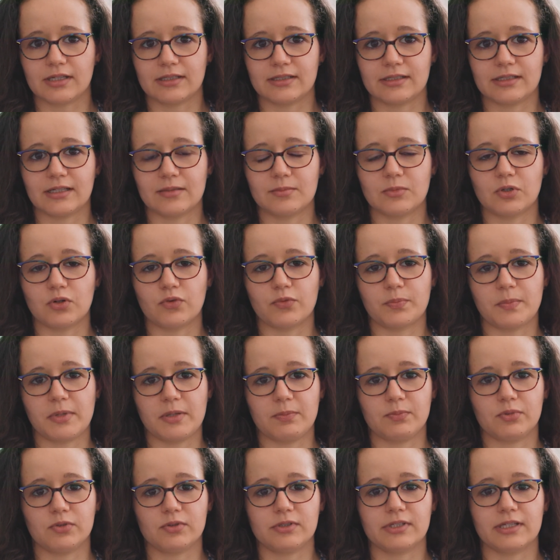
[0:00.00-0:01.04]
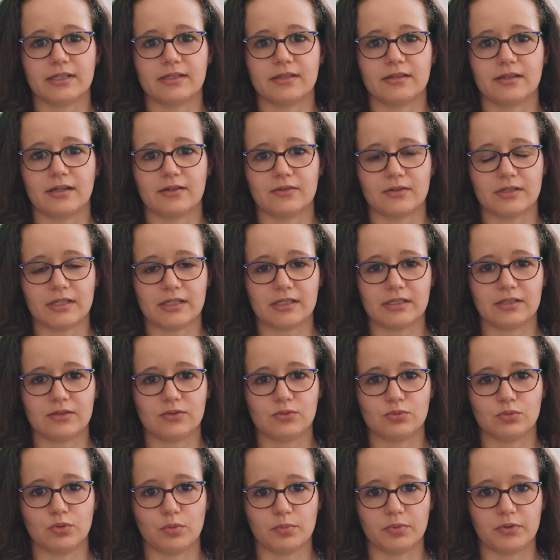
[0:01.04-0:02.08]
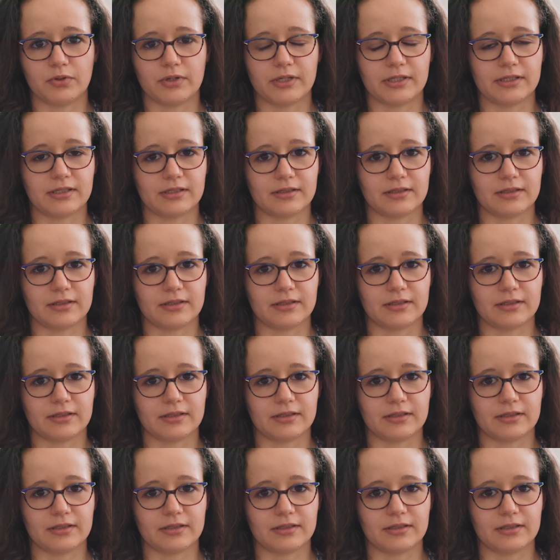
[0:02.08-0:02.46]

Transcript: and the number of people that are needed to operate